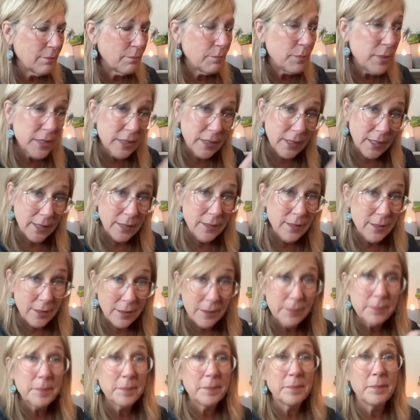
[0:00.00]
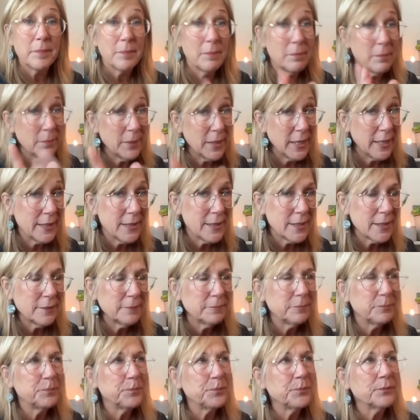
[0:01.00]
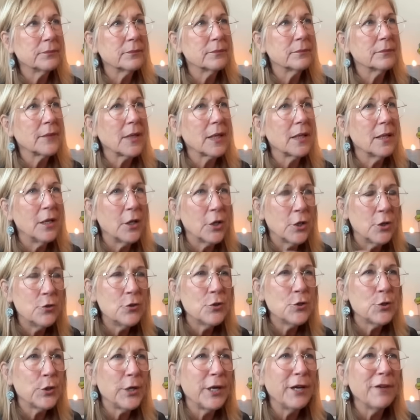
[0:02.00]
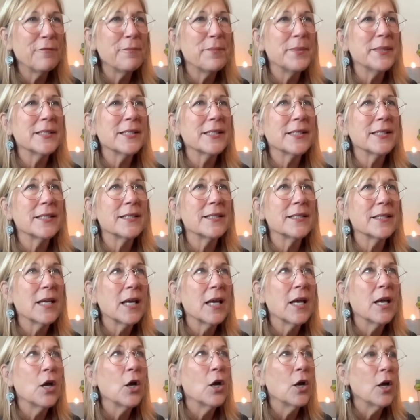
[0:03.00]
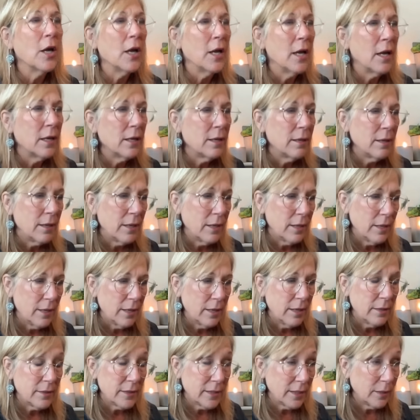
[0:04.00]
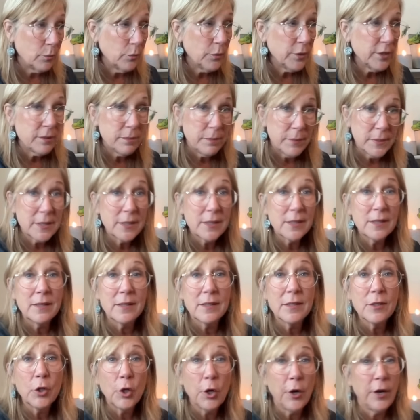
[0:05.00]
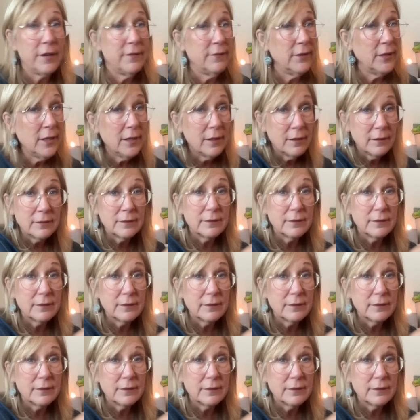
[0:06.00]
biscuits, but a huge tray of biscuits. Some with biscuits and gravy,